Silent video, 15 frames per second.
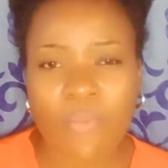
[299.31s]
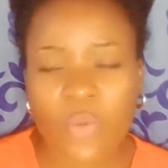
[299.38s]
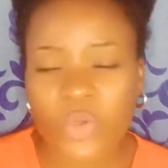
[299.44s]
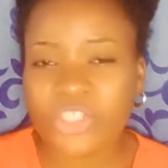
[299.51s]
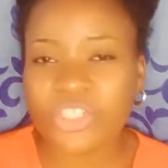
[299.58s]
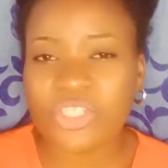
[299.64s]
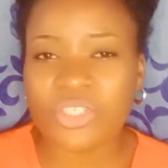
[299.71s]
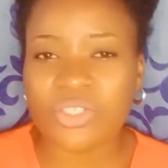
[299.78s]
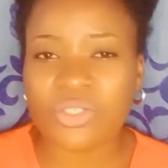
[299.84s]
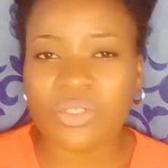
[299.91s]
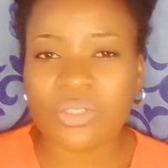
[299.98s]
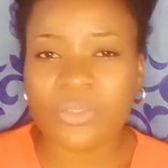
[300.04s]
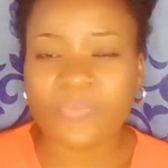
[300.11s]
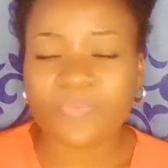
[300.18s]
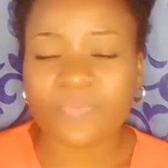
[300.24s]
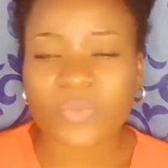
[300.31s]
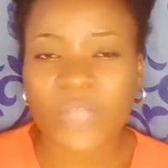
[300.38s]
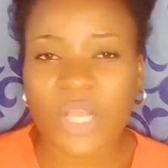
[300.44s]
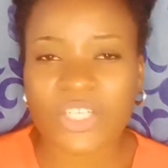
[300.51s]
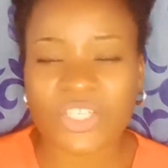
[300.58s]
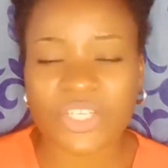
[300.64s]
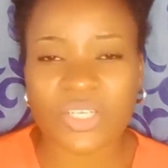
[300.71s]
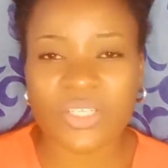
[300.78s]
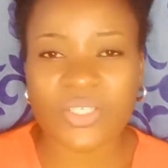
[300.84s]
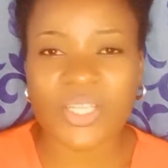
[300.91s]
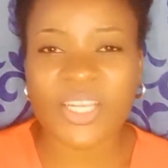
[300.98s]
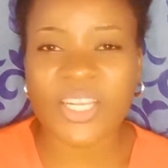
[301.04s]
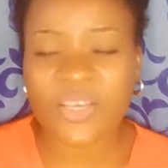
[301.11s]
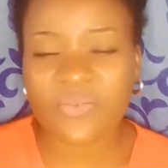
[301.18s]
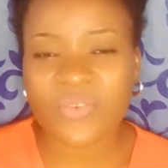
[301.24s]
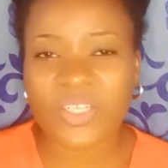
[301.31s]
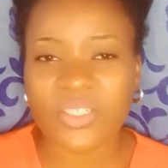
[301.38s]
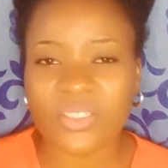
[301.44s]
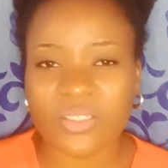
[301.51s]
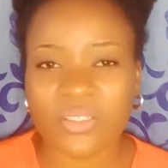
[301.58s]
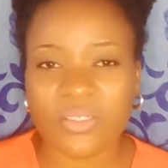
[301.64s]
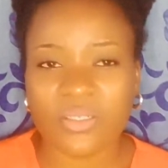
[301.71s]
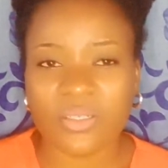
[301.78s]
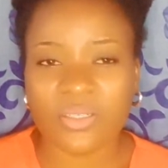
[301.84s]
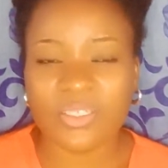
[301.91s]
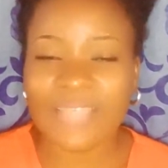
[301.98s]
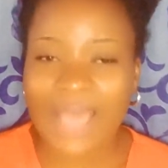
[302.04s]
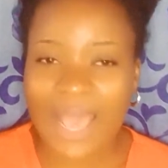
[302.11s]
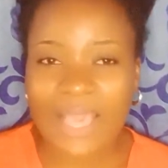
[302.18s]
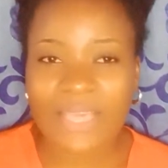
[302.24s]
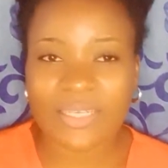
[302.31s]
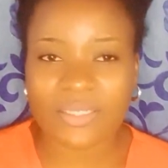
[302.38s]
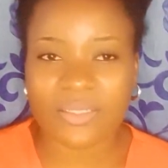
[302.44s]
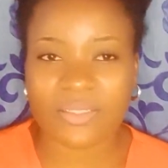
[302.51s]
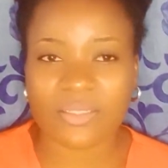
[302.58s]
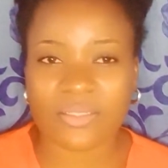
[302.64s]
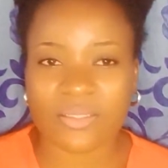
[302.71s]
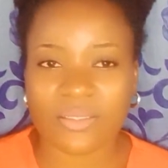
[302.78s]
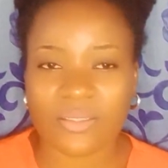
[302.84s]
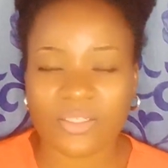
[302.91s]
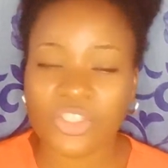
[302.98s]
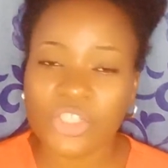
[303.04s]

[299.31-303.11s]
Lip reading: But she's living nice.